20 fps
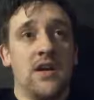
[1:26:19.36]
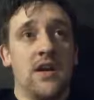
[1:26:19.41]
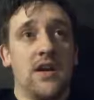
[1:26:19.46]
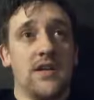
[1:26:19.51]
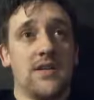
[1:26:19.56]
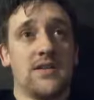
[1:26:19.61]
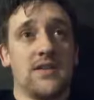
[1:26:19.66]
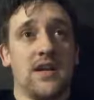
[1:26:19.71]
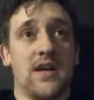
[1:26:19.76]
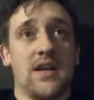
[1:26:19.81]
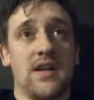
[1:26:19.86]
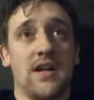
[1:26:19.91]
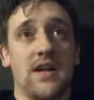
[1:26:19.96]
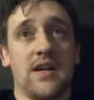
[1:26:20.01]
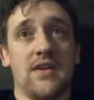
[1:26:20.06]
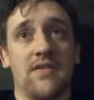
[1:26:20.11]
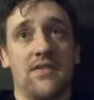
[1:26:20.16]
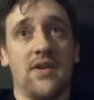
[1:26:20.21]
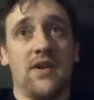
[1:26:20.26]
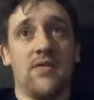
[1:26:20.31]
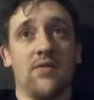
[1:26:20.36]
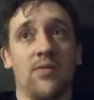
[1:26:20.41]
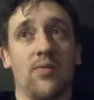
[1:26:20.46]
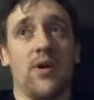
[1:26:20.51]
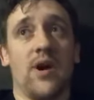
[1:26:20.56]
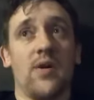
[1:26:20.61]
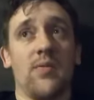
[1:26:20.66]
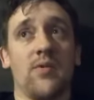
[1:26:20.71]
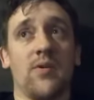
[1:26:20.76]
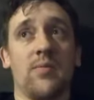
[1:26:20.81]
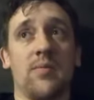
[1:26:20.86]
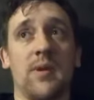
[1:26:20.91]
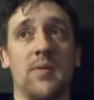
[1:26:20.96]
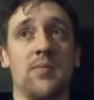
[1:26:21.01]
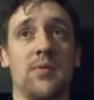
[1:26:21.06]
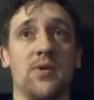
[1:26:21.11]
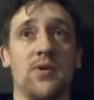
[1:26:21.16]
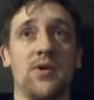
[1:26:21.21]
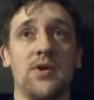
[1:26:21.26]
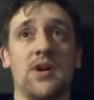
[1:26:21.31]
It's kind of like if you ever run with
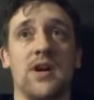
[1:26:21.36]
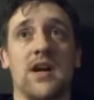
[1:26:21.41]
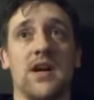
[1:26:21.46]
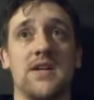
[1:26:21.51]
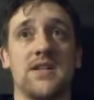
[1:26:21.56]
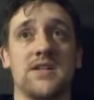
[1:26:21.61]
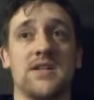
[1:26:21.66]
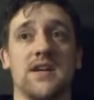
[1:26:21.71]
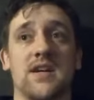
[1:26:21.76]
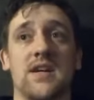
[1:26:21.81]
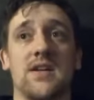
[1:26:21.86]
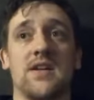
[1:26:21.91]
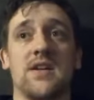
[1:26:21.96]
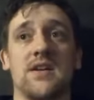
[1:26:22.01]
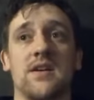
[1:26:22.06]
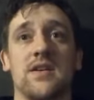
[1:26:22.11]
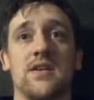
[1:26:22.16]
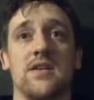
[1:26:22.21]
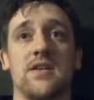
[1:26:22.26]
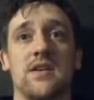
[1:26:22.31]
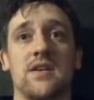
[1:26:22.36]
people, you guys kind of